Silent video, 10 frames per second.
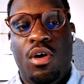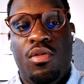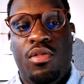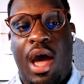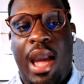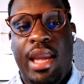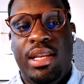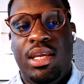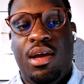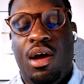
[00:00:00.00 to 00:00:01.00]
you know, the
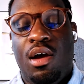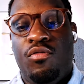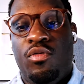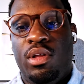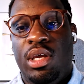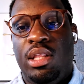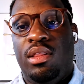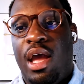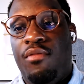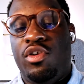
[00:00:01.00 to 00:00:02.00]
idea of really
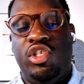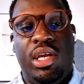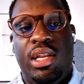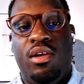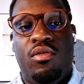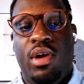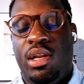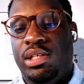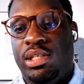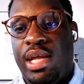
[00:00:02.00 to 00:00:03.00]
leveraging an
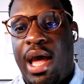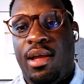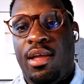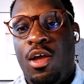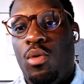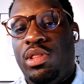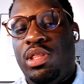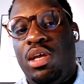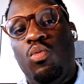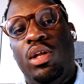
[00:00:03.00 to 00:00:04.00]
integrated stack where
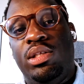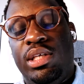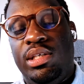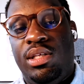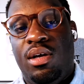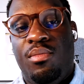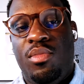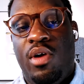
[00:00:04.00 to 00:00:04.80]
within one system,